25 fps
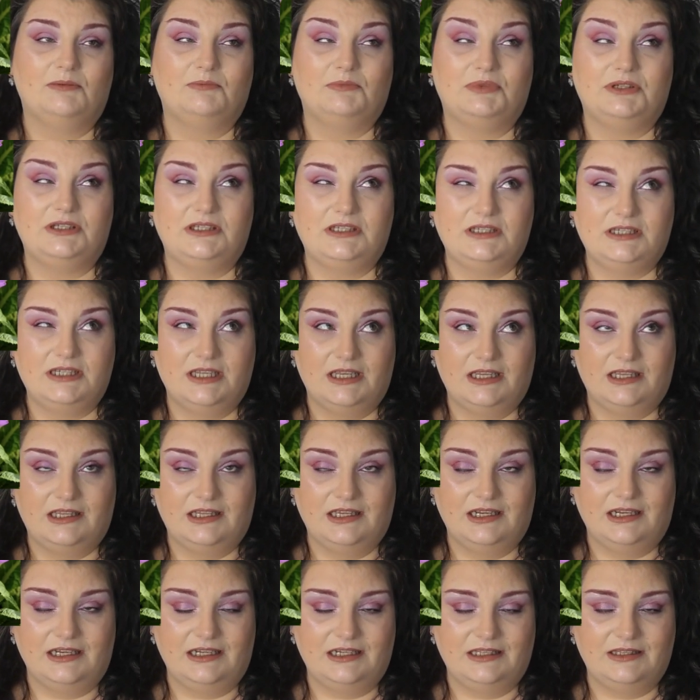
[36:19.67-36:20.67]

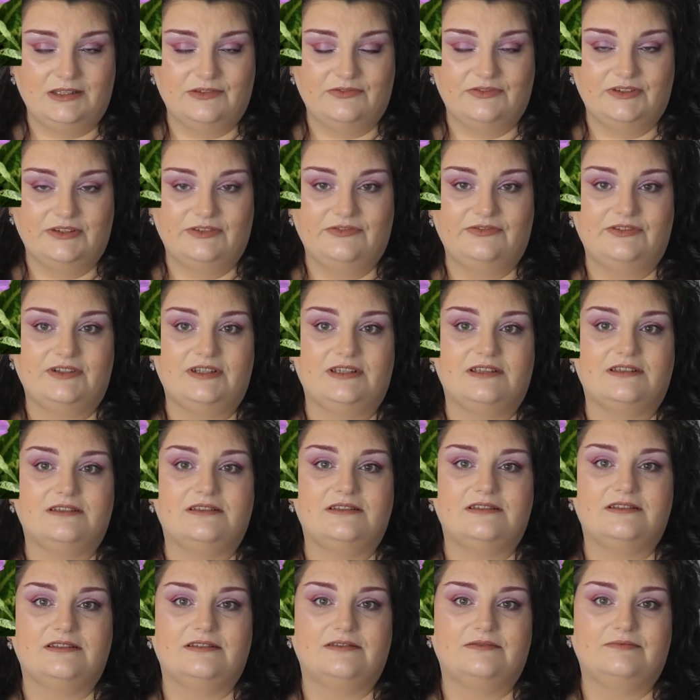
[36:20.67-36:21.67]
particularly in the
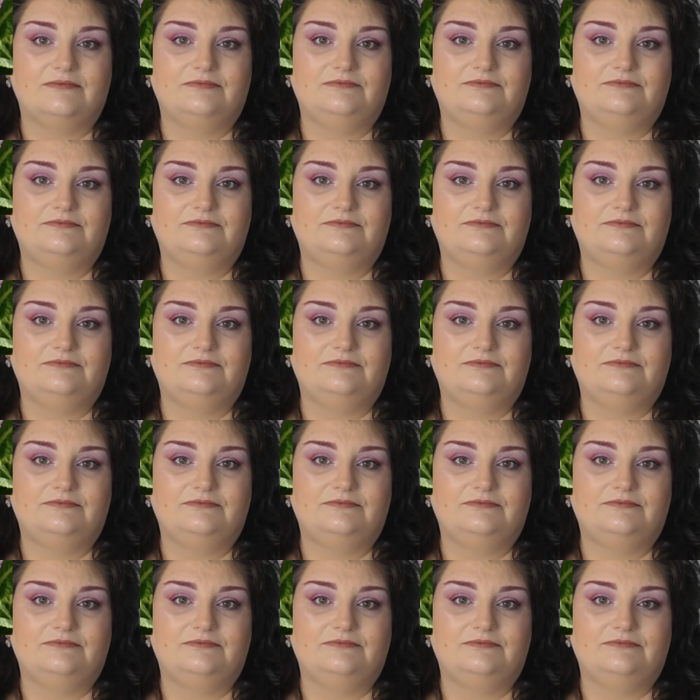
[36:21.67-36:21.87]
50s,